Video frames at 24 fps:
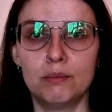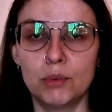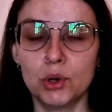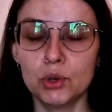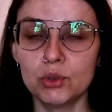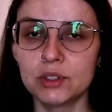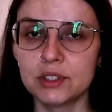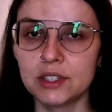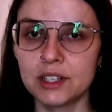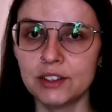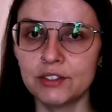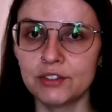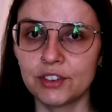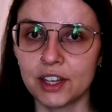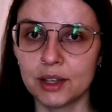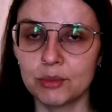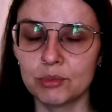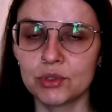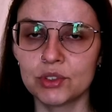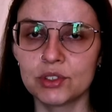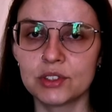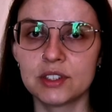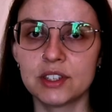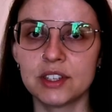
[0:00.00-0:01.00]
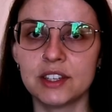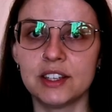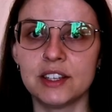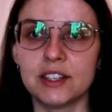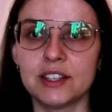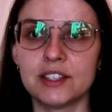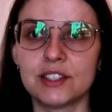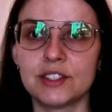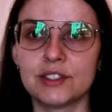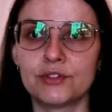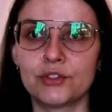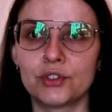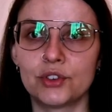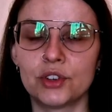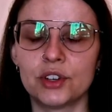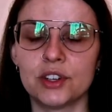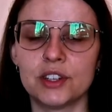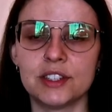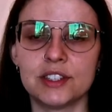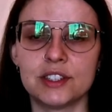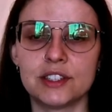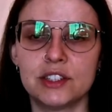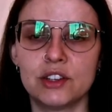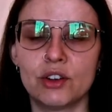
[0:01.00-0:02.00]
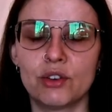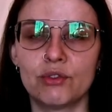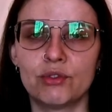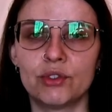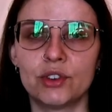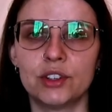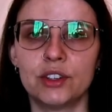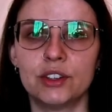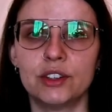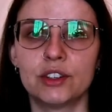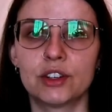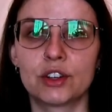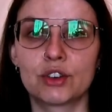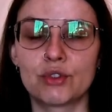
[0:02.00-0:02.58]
Mostly famous he is for his novel